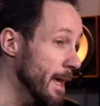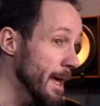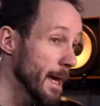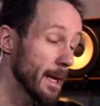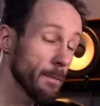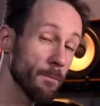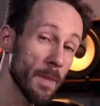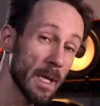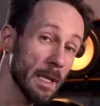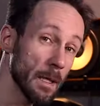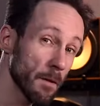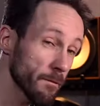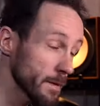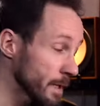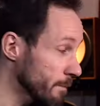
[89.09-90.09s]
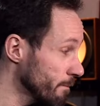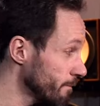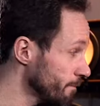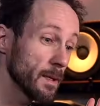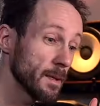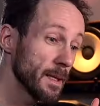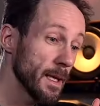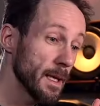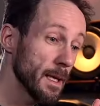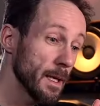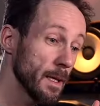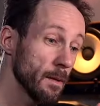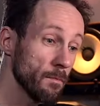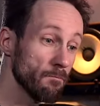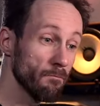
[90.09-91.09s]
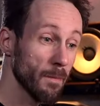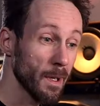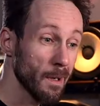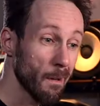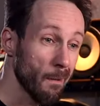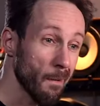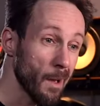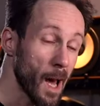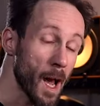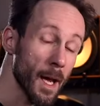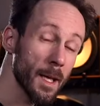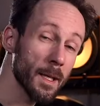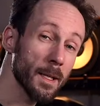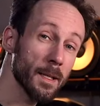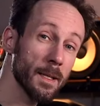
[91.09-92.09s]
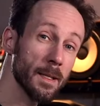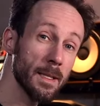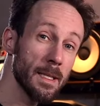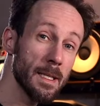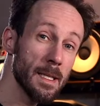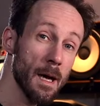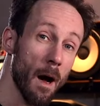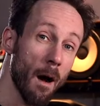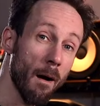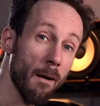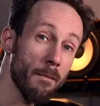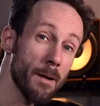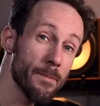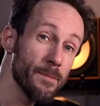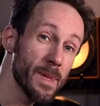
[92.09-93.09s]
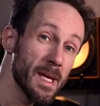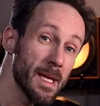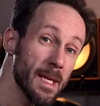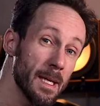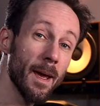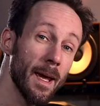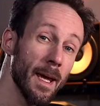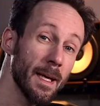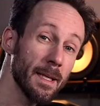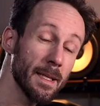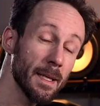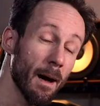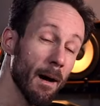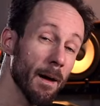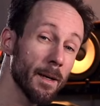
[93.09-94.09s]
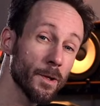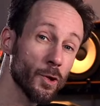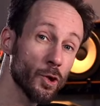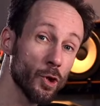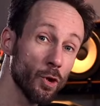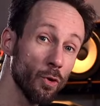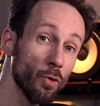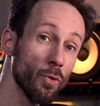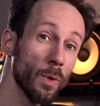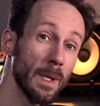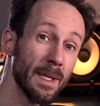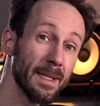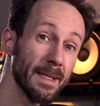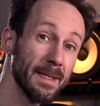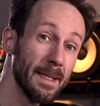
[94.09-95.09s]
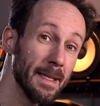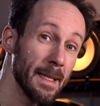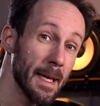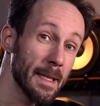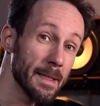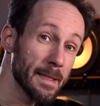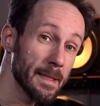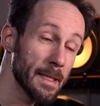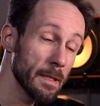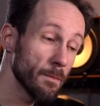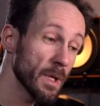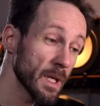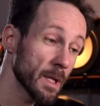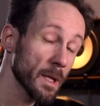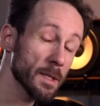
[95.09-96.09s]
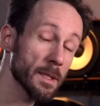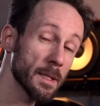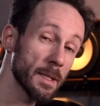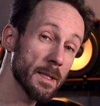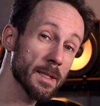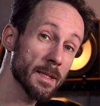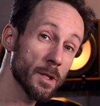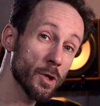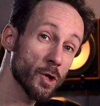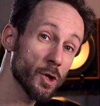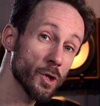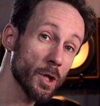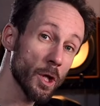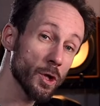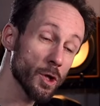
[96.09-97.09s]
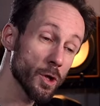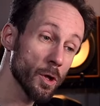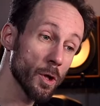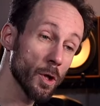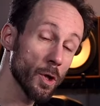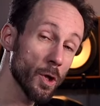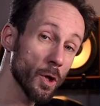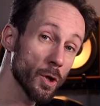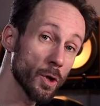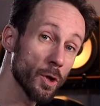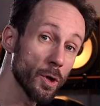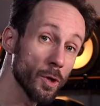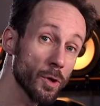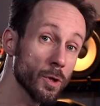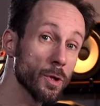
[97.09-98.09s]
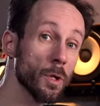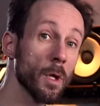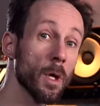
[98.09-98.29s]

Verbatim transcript: and many of them they like the RME ADI to DAC because it's such a good